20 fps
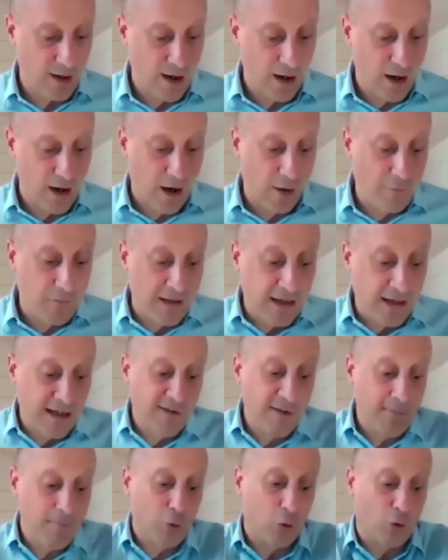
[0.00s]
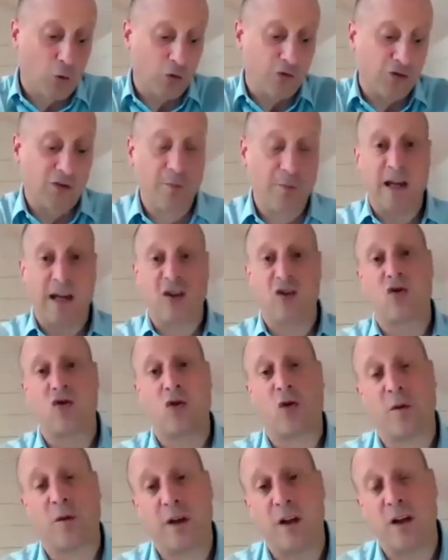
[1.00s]
I think it is important to make
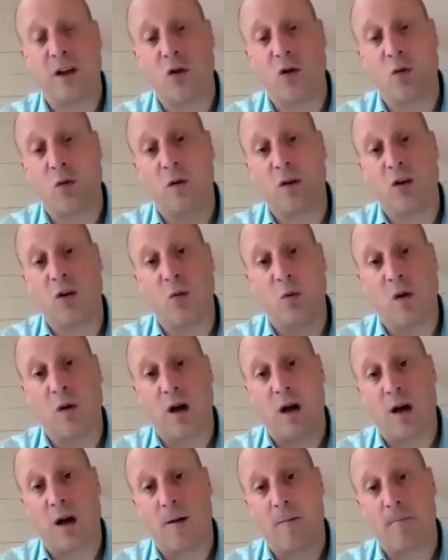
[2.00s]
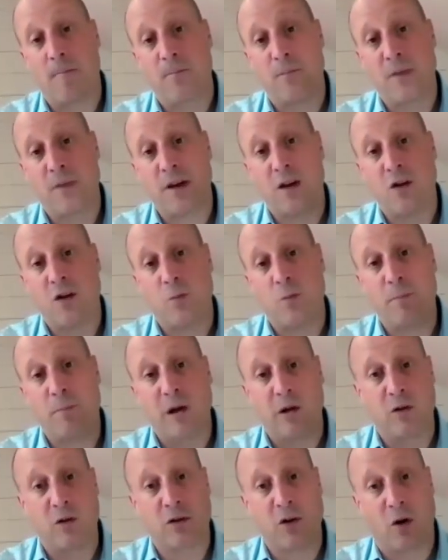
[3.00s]
sure that you
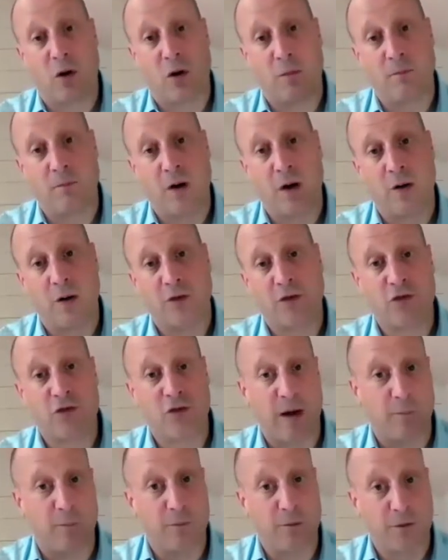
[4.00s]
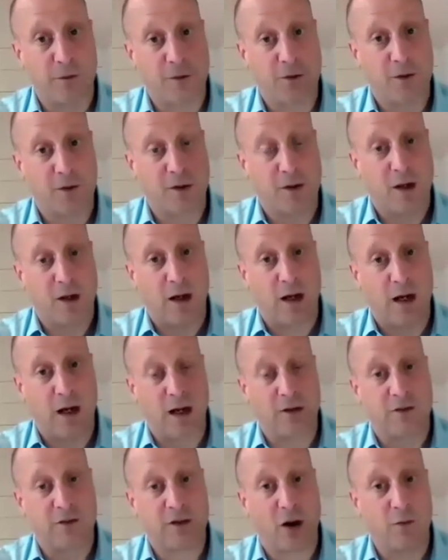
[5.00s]
build on those strengths
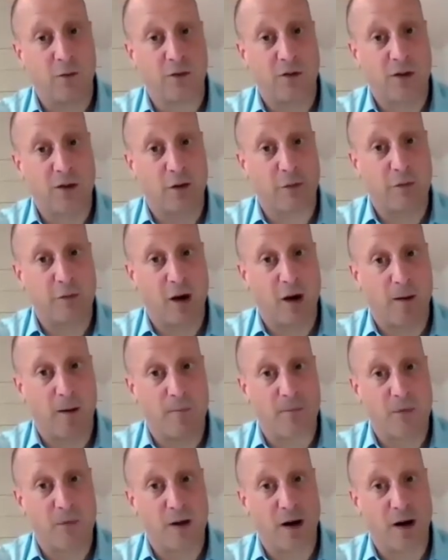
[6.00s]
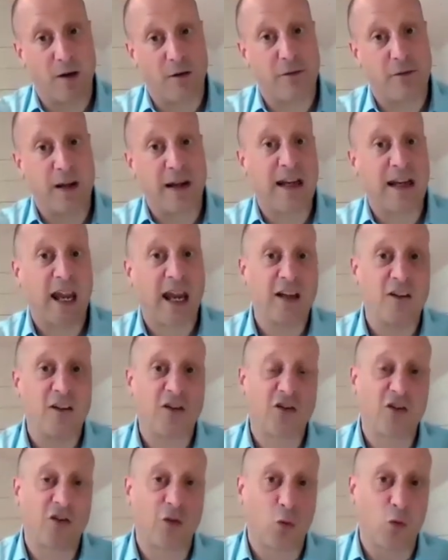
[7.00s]
and don't sort of
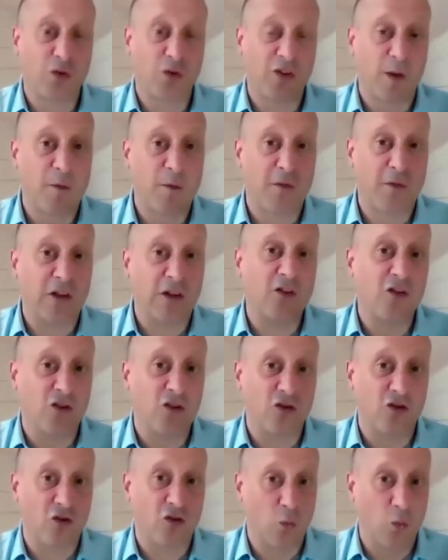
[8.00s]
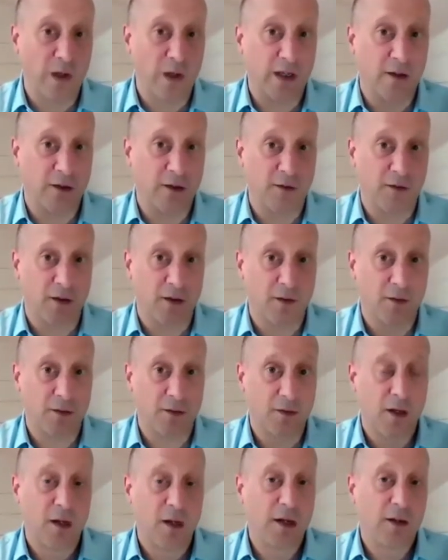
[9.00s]
vacate towards some of the institutional
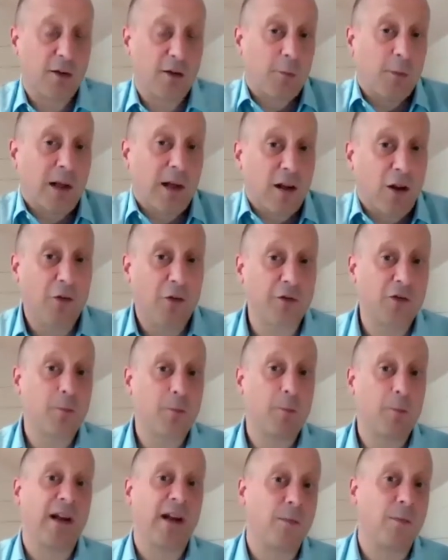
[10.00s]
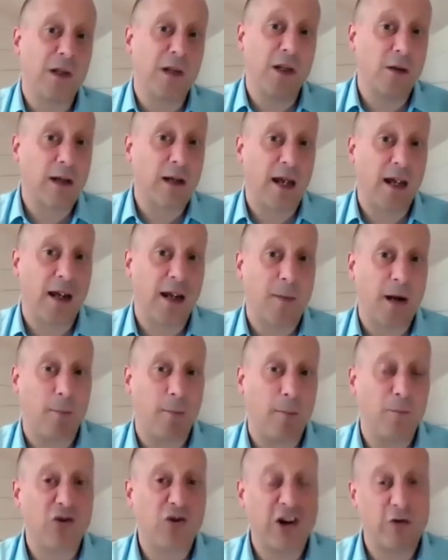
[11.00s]
weaknesses. So there's been a lot of debate in the UK
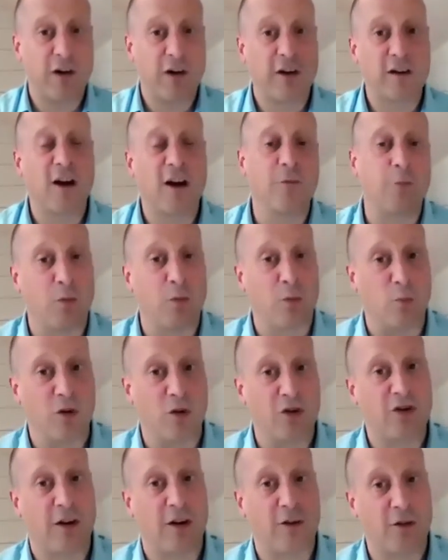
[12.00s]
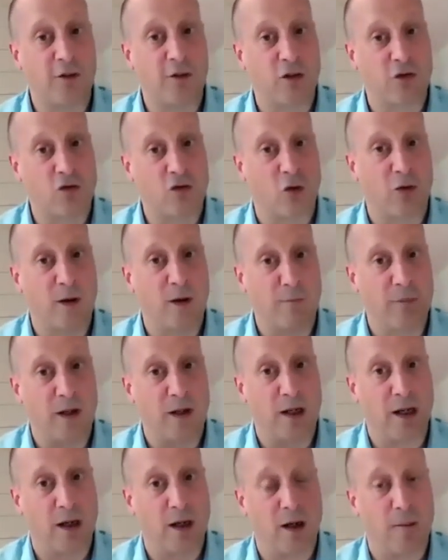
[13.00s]
about machinery of government, which tends to draw in
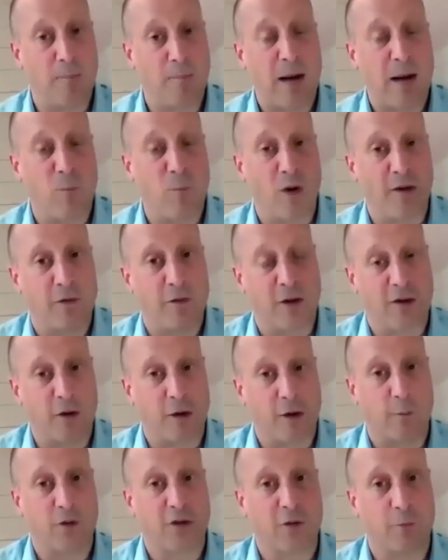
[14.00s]
the bandwidth in terms of